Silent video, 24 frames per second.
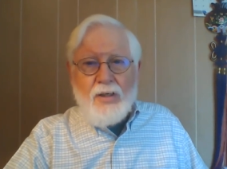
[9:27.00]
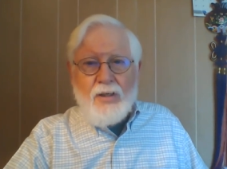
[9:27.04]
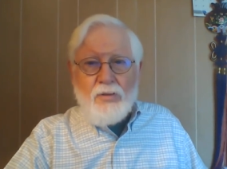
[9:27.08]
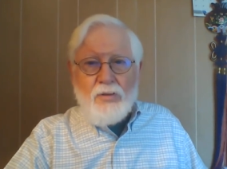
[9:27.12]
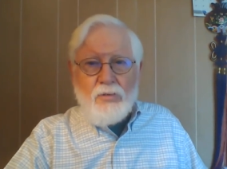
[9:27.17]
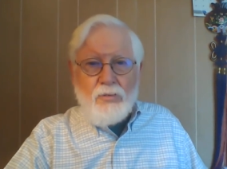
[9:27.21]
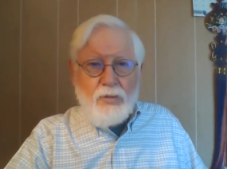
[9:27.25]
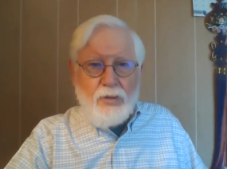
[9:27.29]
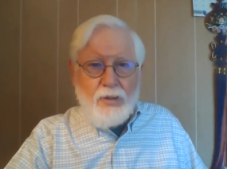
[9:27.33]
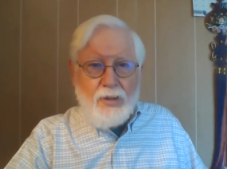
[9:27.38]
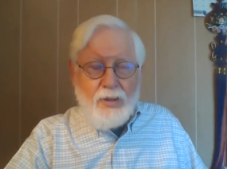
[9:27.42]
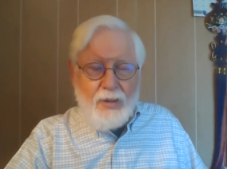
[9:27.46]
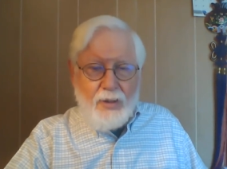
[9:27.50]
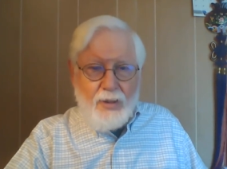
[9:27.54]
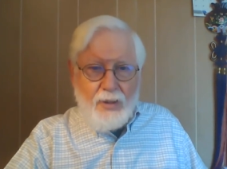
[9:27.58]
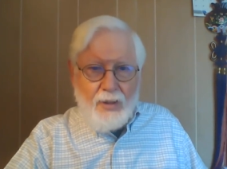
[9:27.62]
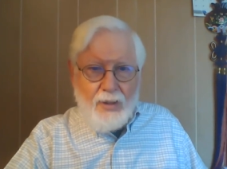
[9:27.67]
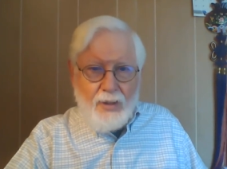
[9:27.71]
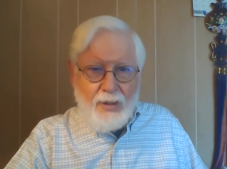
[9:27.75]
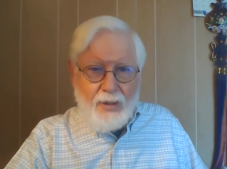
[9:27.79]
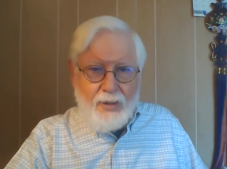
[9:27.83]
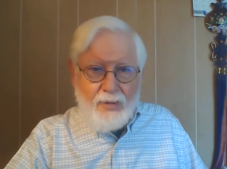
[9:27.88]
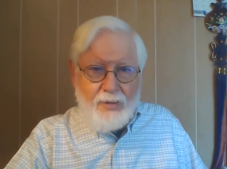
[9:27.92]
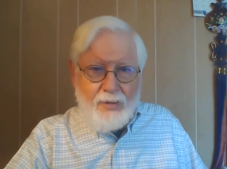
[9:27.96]
you're looking
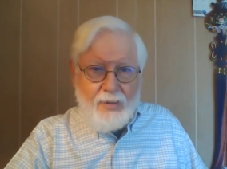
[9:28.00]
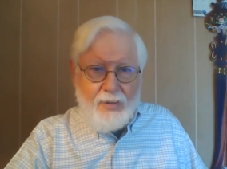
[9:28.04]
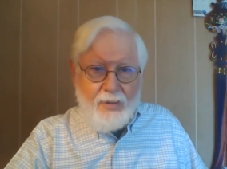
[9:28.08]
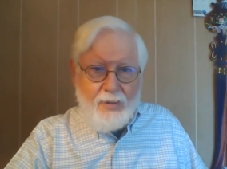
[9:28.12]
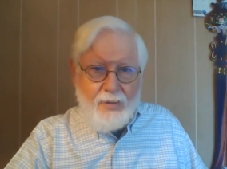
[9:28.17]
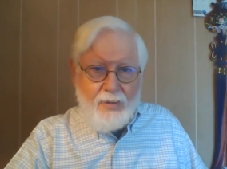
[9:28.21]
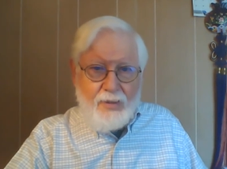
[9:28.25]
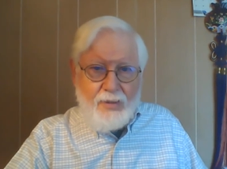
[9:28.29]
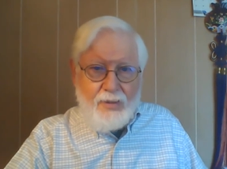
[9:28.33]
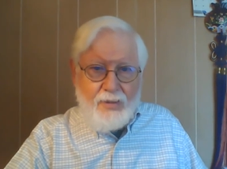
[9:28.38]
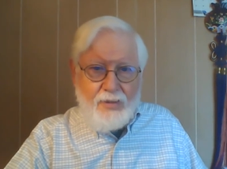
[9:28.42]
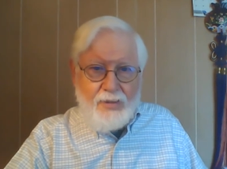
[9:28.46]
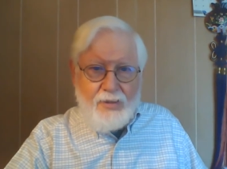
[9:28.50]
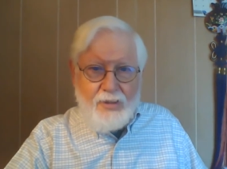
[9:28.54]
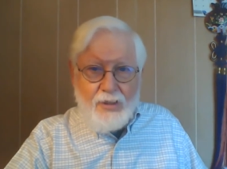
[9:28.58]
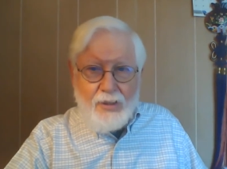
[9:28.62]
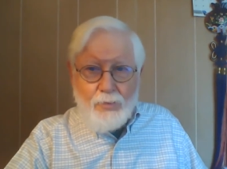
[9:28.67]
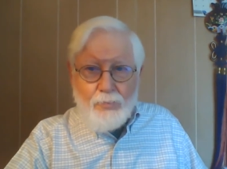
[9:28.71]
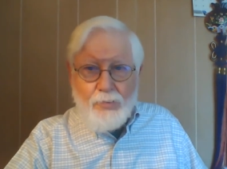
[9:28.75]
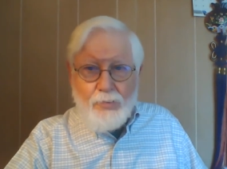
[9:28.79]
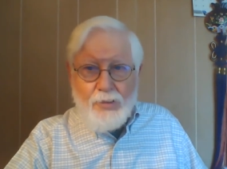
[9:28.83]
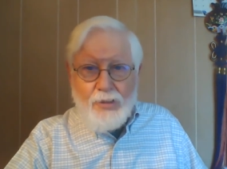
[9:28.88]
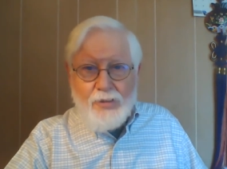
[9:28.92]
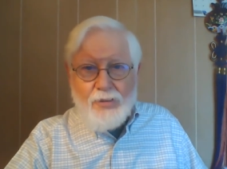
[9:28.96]
at the
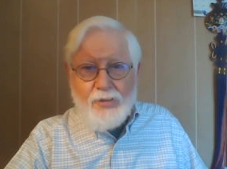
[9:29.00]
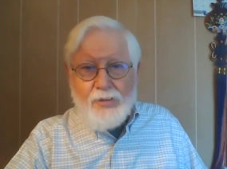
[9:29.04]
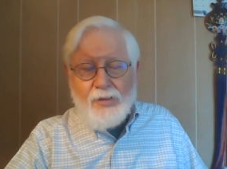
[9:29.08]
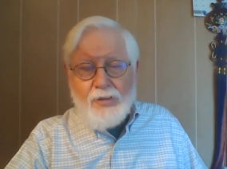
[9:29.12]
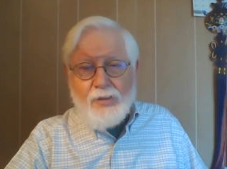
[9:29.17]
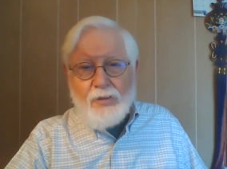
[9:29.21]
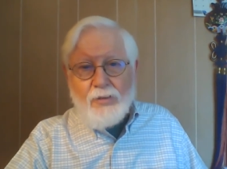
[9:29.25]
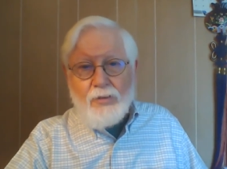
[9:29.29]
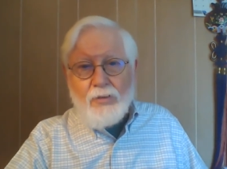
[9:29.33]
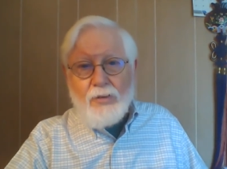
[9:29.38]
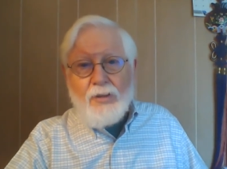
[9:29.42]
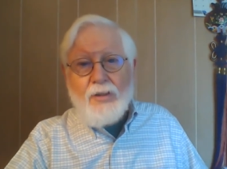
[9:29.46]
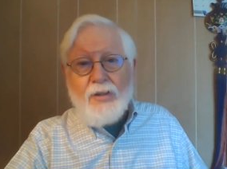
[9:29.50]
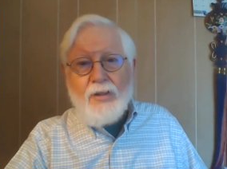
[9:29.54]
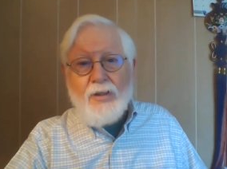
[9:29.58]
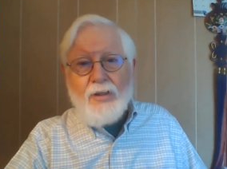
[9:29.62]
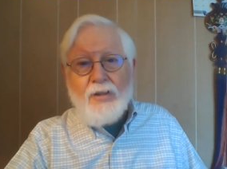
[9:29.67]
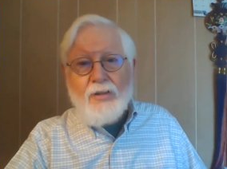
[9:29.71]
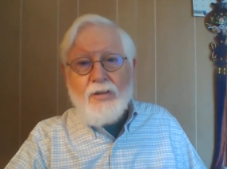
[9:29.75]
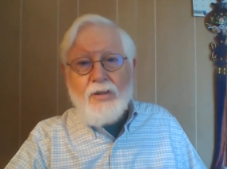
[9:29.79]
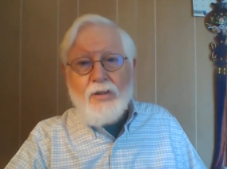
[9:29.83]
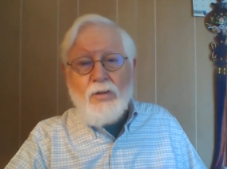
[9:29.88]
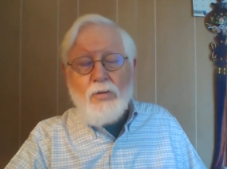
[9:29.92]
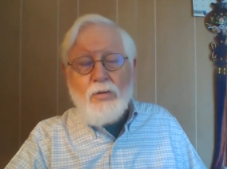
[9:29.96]
syllabus and you're looking
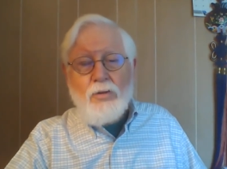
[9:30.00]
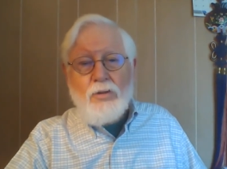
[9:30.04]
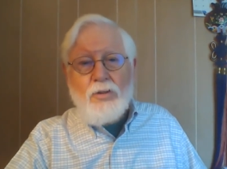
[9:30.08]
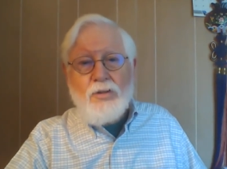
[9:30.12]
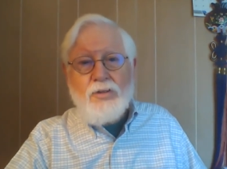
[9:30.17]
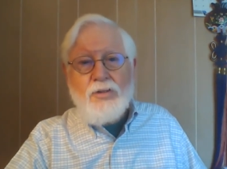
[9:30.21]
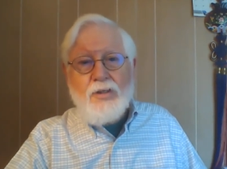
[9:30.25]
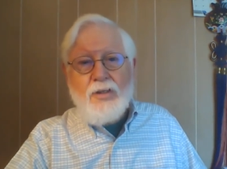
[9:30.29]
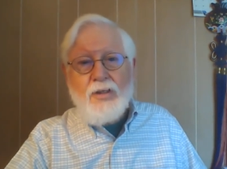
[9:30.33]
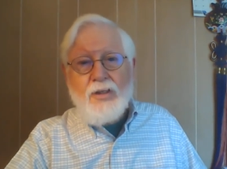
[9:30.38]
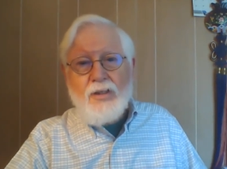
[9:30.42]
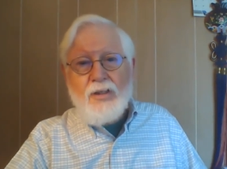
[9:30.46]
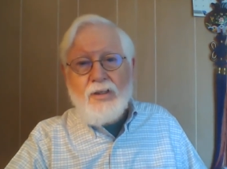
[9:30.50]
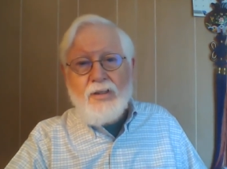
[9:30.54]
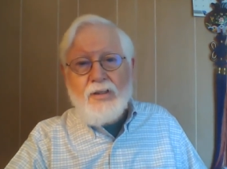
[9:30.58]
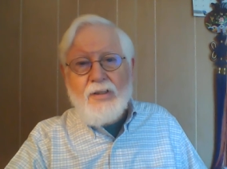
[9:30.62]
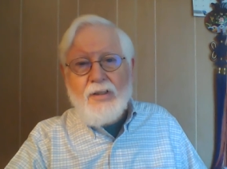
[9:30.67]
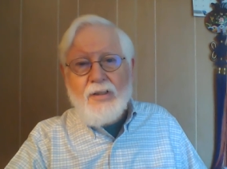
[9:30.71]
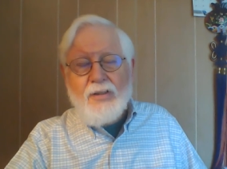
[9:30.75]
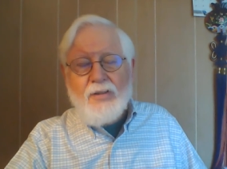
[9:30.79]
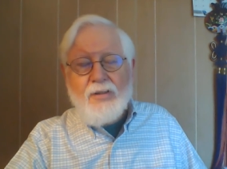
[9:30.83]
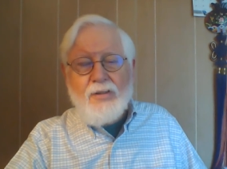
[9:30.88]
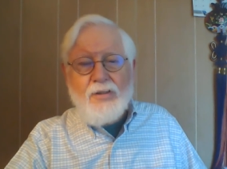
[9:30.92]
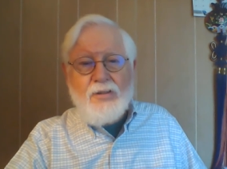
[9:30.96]
at the course
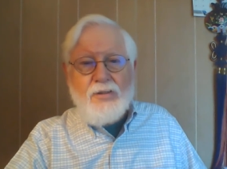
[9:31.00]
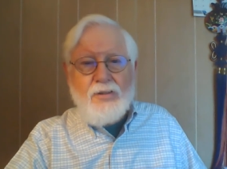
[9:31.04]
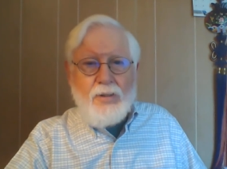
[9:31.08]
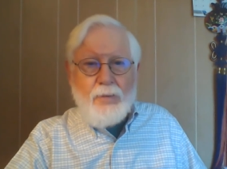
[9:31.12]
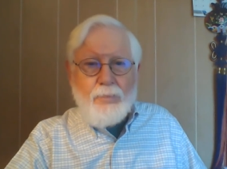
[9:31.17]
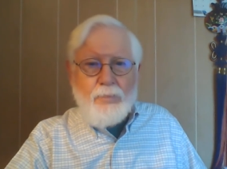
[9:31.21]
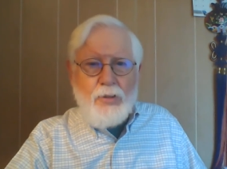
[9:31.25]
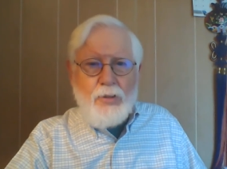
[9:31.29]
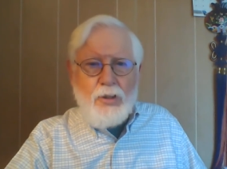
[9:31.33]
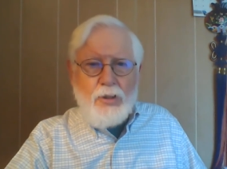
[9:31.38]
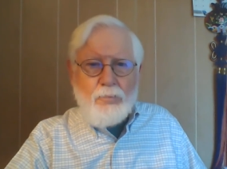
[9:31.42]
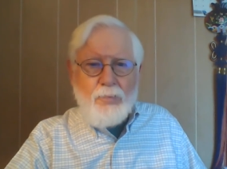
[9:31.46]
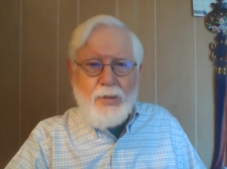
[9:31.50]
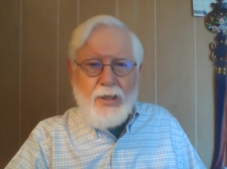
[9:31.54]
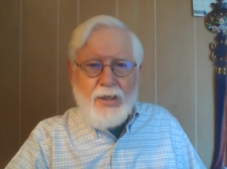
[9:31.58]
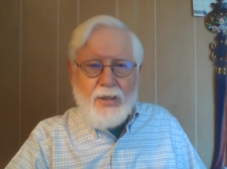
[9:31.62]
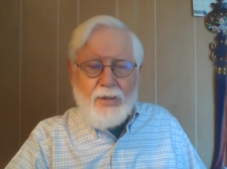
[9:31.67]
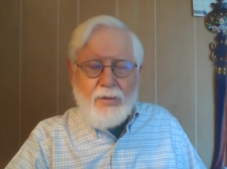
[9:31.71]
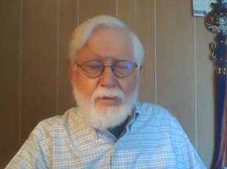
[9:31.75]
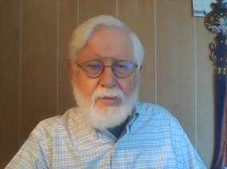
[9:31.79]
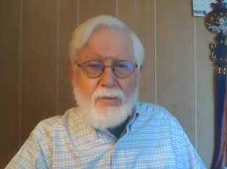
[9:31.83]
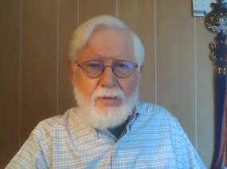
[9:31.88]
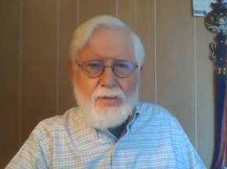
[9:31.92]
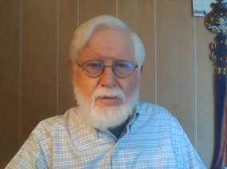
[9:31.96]
content, the subject
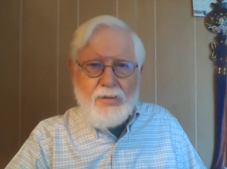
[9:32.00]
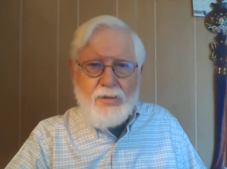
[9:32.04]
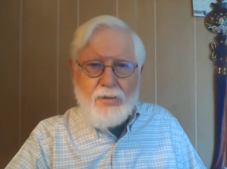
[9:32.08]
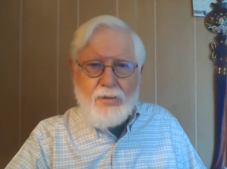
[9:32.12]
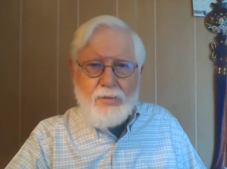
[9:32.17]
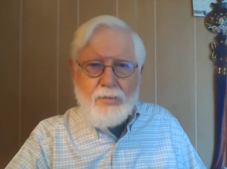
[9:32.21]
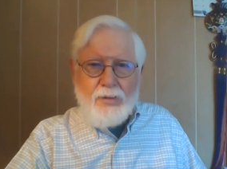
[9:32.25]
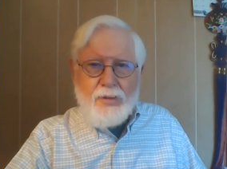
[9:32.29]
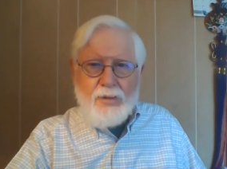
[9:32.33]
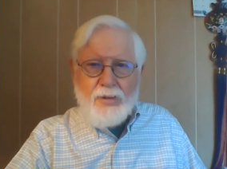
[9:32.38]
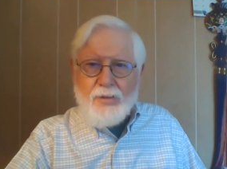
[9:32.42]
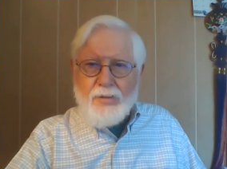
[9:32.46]
matter, and so on.